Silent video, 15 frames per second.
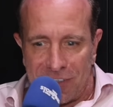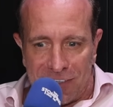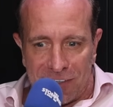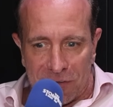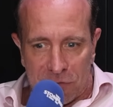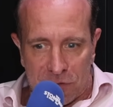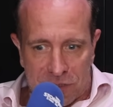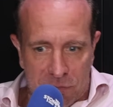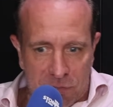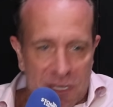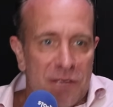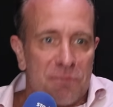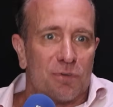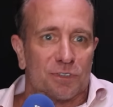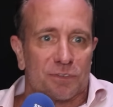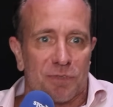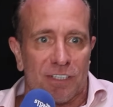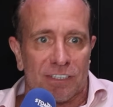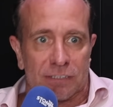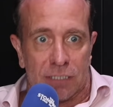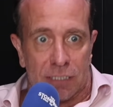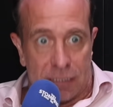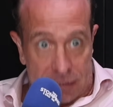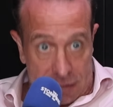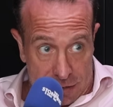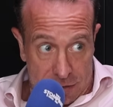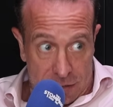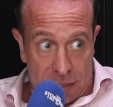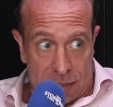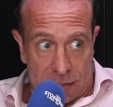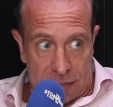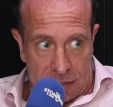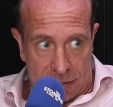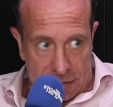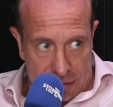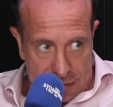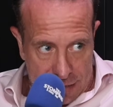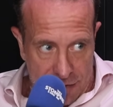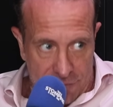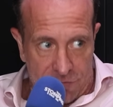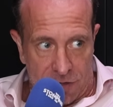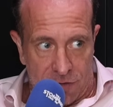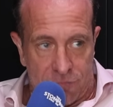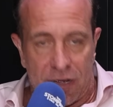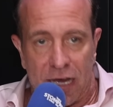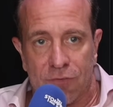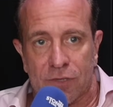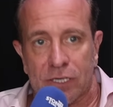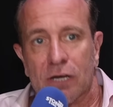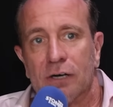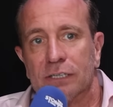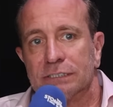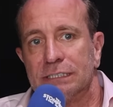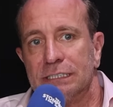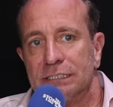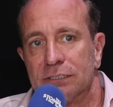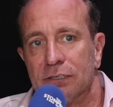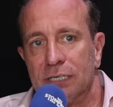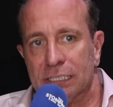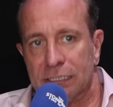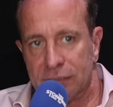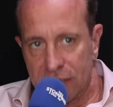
was the people's person. He's definitely found the nasty side,